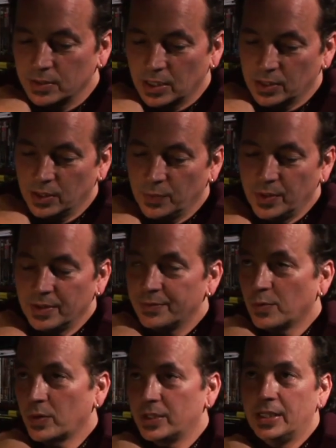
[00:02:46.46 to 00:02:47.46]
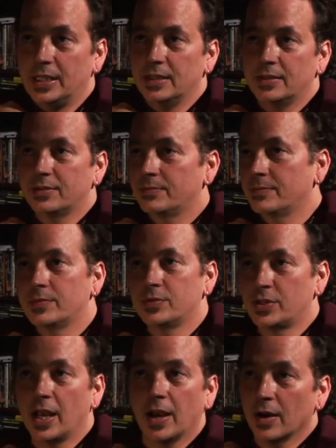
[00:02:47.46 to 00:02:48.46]
Louis XIV
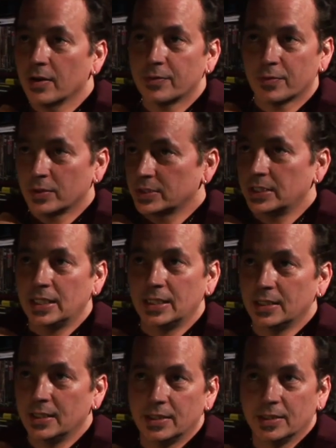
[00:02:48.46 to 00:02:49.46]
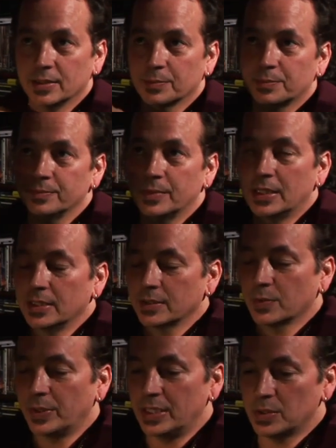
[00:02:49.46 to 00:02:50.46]
chair for a scene in the
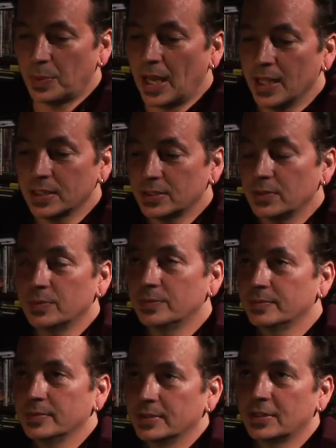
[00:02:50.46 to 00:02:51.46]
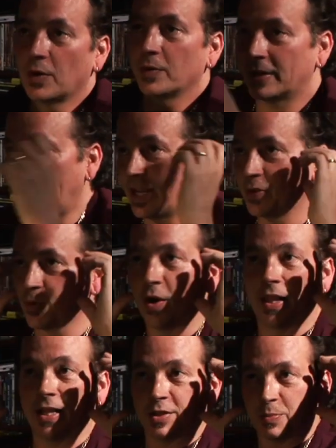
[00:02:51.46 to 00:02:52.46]
Queen's palace. You can't
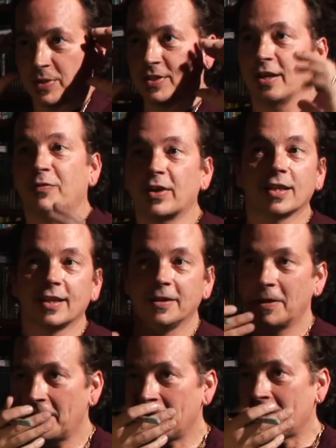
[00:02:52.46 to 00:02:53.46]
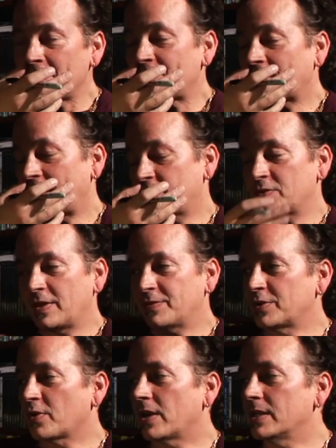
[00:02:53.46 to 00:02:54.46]
draw that specifically, especially you have
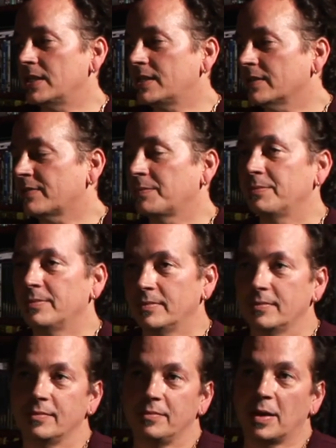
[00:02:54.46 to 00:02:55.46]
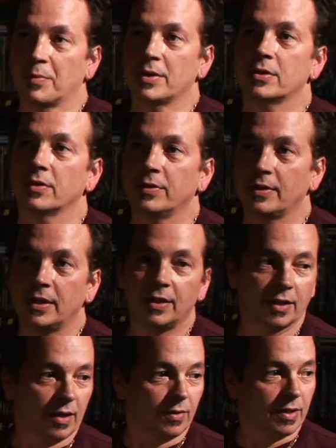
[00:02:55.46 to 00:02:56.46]
to draw it in detail from memory. So you need
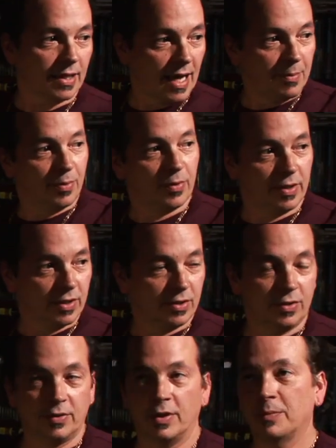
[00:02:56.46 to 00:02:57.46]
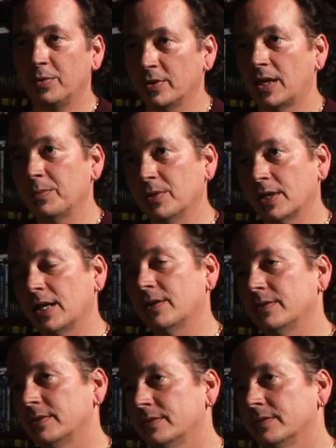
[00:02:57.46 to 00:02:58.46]
to go to that point in your studio and pull that book out.